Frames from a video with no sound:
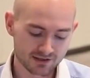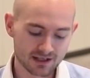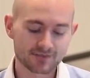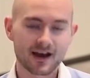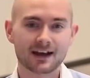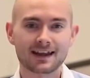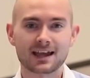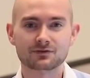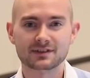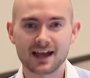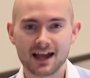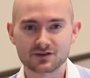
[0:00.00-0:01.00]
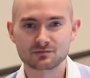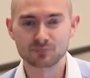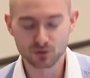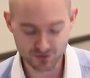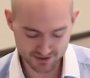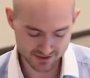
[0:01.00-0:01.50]
They've had extra tax and
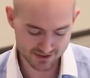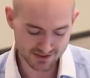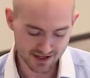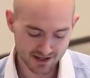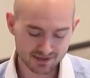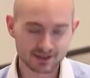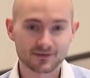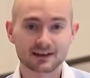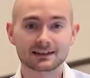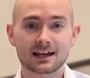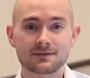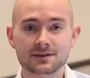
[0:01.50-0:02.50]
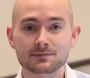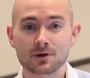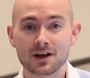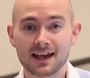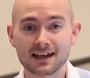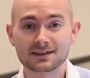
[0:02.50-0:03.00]
bonuses, they've had levies
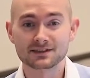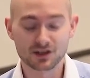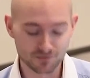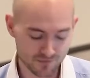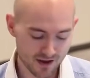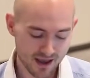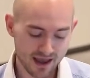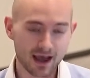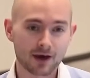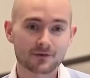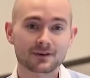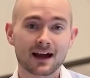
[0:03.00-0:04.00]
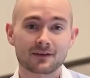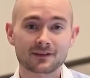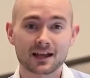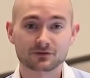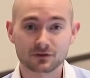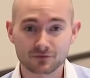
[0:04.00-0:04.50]
put against them, they're having
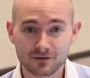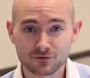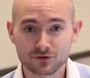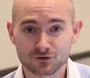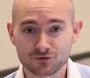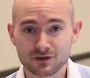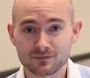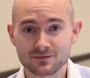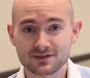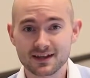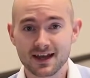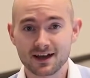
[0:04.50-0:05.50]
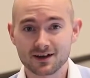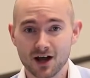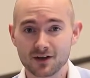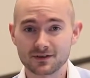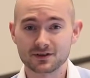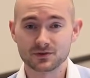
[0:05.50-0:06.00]
extra revenue streams
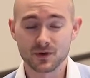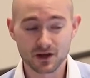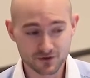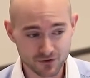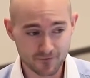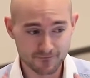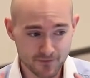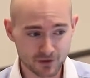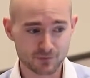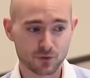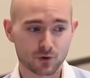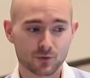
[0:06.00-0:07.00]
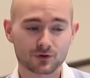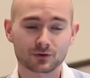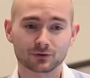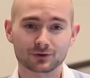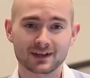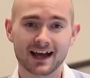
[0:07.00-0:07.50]
cut there as well, so a very important one to
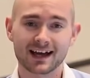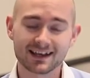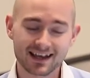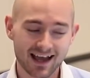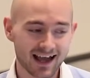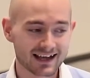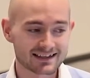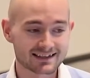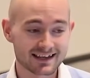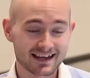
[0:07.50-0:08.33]
look at, and